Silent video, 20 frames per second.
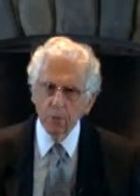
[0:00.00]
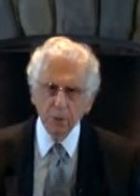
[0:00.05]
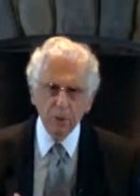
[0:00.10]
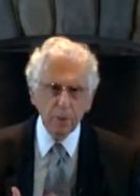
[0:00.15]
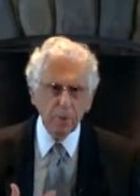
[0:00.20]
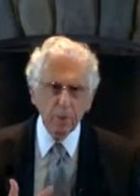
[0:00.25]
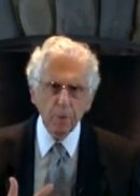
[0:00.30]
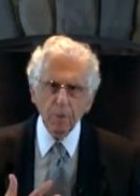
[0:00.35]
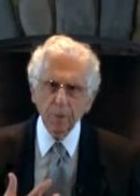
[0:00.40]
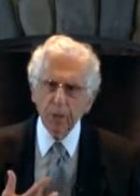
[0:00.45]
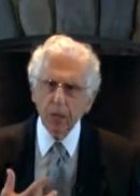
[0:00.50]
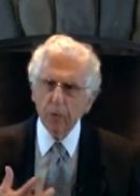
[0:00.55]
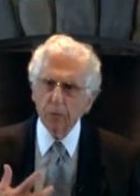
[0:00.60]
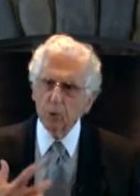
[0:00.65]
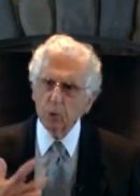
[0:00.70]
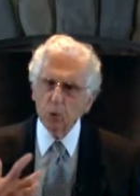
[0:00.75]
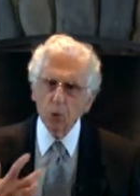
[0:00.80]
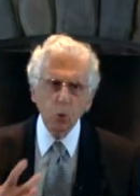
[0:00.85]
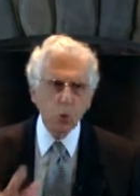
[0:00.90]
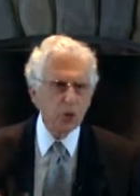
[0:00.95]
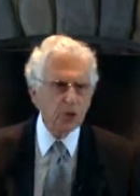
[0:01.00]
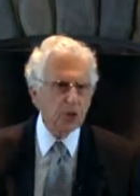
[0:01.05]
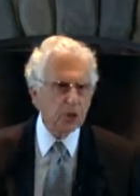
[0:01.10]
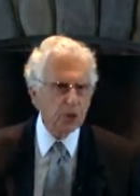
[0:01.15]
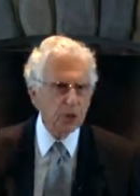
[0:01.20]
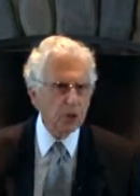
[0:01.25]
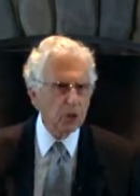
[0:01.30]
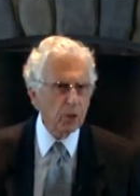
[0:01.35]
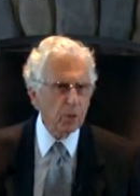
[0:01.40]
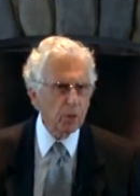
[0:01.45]
People become
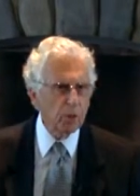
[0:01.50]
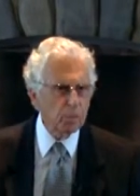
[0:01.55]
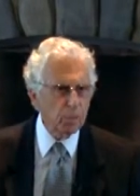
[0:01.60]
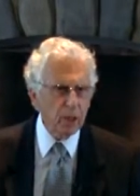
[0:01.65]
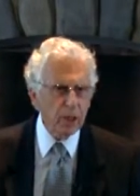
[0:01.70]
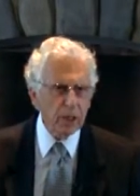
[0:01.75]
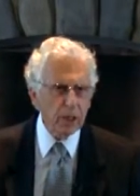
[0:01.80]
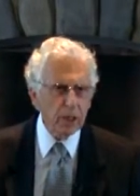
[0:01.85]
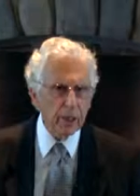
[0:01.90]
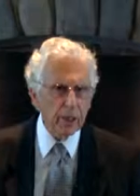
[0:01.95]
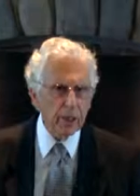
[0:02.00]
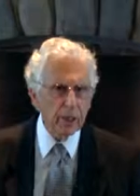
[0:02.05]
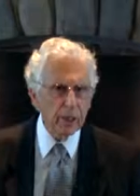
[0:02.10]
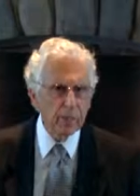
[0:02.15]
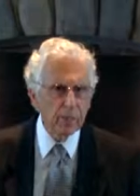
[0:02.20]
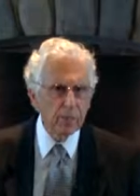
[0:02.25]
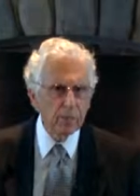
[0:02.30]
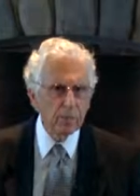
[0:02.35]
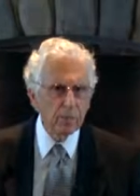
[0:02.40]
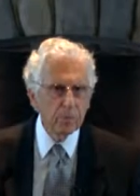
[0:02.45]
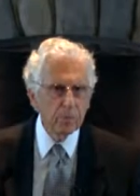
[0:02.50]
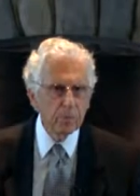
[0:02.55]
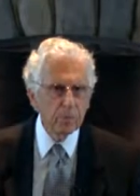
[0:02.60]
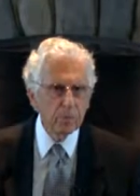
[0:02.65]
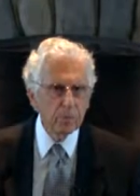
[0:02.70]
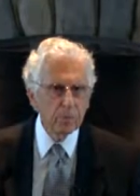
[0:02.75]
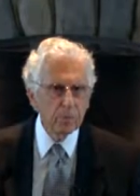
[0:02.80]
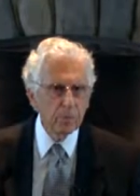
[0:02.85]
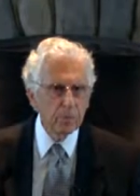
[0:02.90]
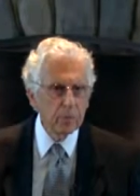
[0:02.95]
twisted completely,
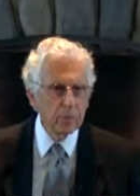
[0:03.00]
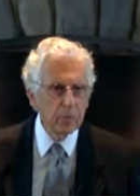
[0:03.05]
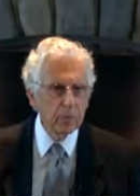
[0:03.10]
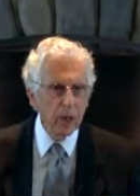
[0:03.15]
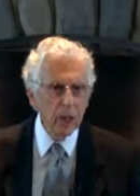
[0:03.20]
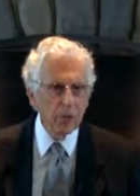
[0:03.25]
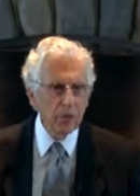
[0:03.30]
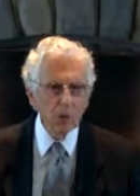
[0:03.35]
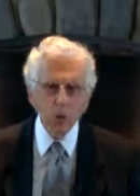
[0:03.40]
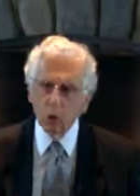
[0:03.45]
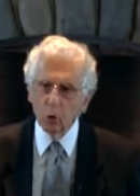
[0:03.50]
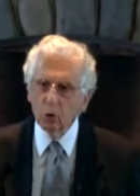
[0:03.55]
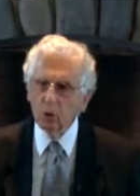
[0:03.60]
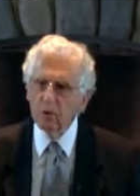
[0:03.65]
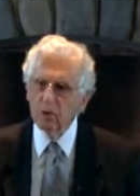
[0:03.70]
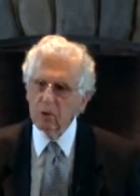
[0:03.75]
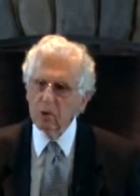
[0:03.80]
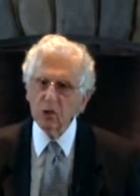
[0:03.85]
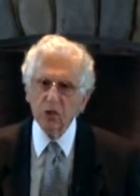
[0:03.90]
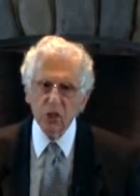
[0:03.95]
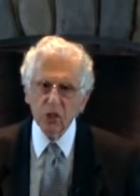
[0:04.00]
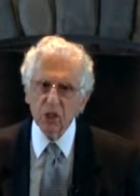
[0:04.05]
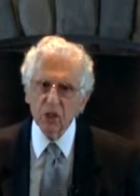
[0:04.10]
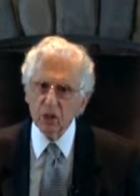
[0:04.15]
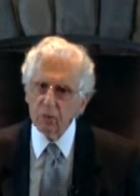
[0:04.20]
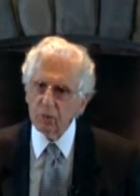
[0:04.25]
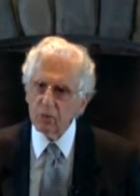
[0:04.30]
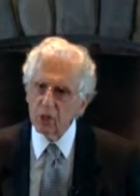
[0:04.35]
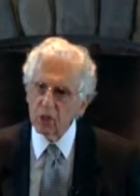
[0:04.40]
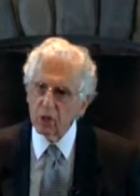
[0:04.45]
and they don't even see
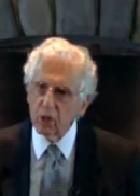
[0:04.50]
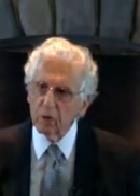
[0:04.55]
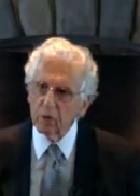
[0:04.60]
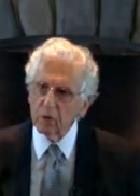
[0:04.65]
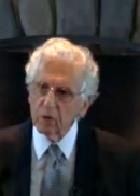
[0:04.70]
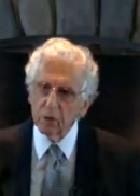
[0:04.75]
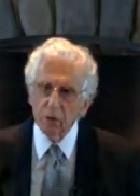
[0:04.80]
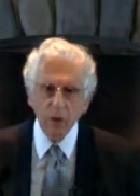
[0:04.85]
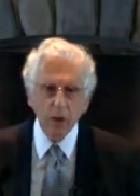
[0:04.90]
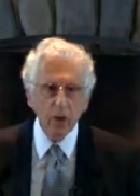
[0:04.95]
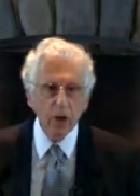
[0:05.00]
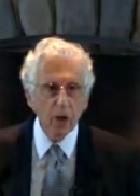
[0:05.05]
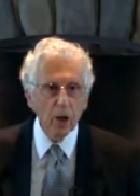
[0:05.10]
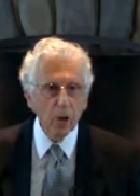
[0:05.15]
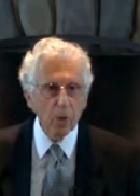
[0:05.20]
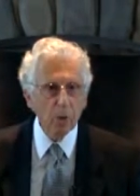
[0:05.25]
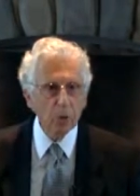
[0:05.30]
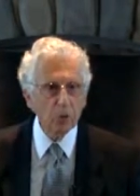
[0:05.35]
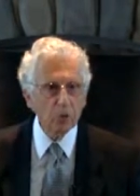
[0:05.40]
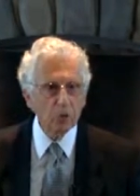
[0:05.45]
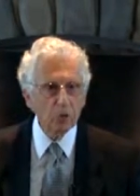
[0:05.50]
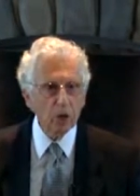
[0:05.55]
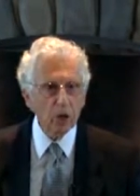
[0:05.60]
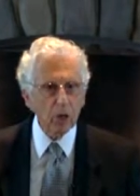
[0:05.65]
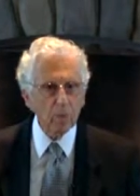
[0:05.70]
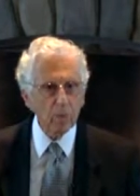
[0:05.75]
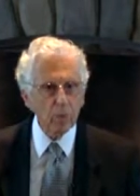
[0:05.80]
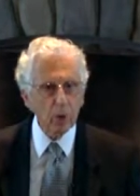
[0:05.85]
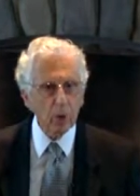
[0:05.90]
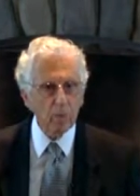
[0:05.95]
it themselves. But when you
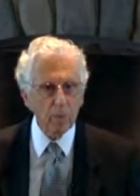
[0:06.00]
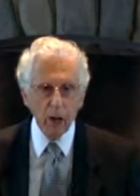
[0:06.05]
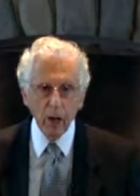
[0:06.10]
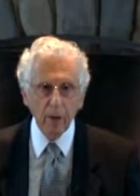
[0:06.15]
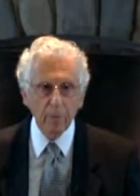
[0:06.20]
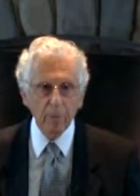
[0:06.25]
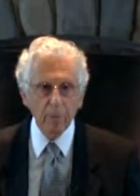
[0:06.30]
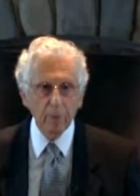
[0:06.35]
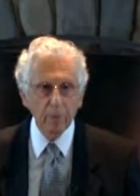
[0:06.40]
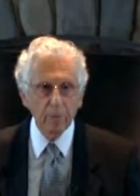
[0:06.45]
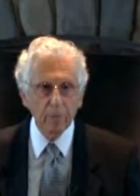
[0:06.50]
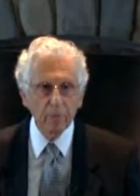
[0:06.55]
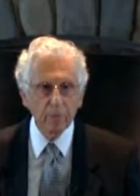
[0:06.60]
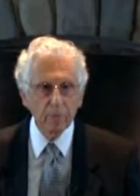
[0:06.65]
try to pull them up,